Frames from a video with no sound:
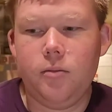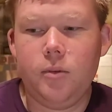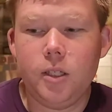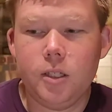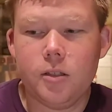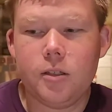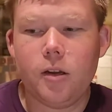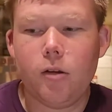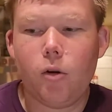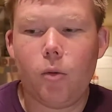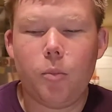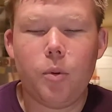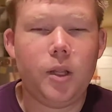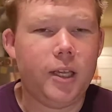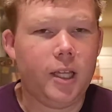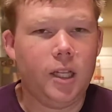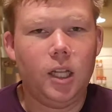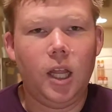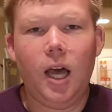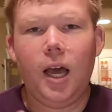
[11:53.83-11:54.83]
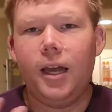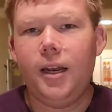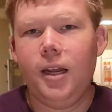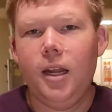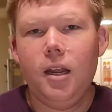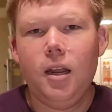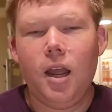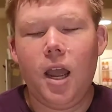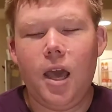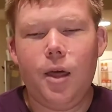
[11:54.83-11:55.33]
Me and Sarah were playing a lot,
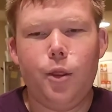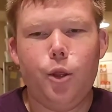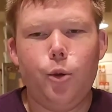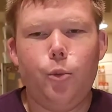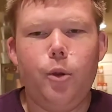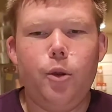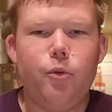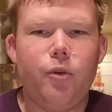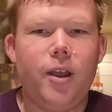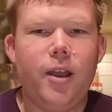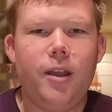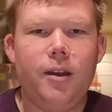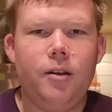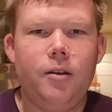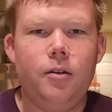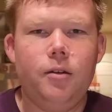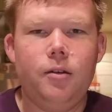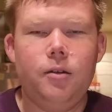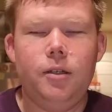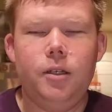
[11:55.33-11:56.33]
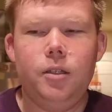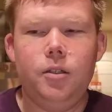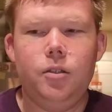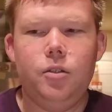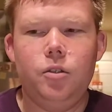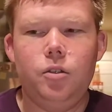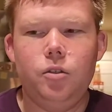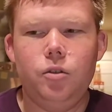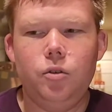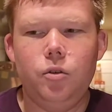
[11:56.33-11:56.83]
and then we ran
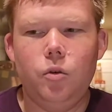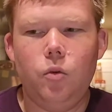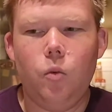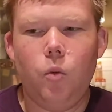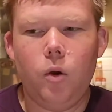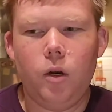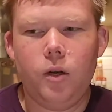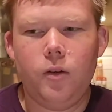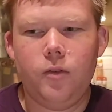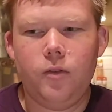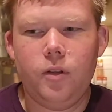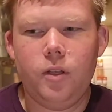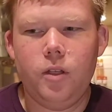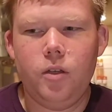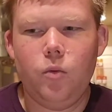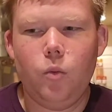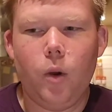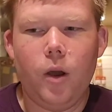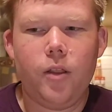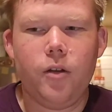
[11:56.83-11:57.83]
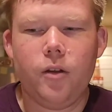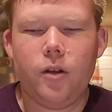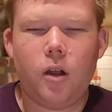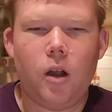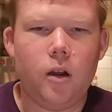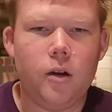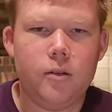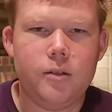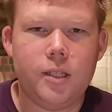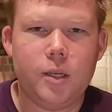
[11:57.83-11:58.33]
into one of the weather
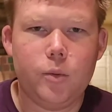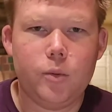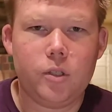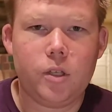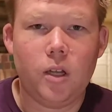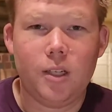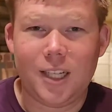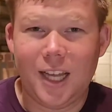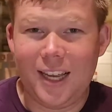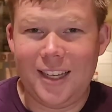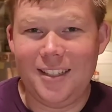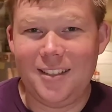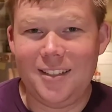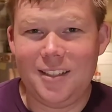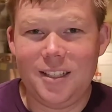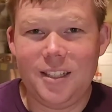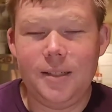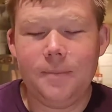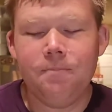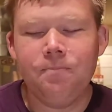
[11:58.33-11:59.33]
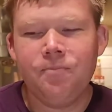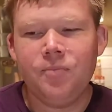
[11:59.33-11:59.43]
cards that was called Icy,